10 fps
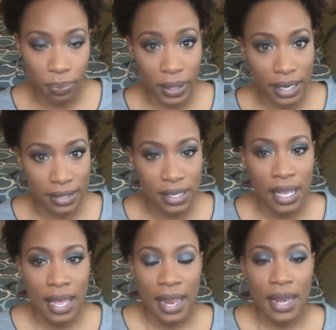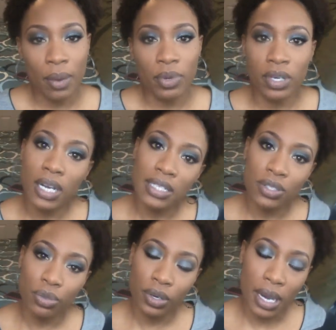But now we're going to
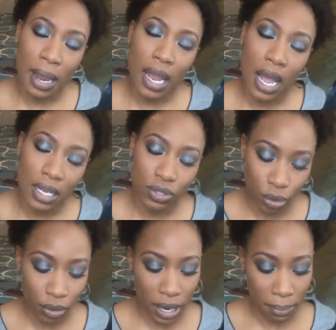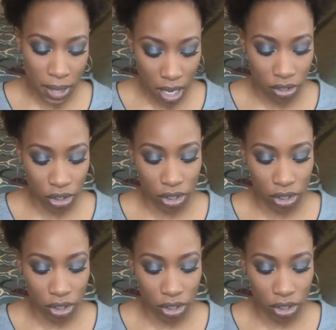contour, contour and blush.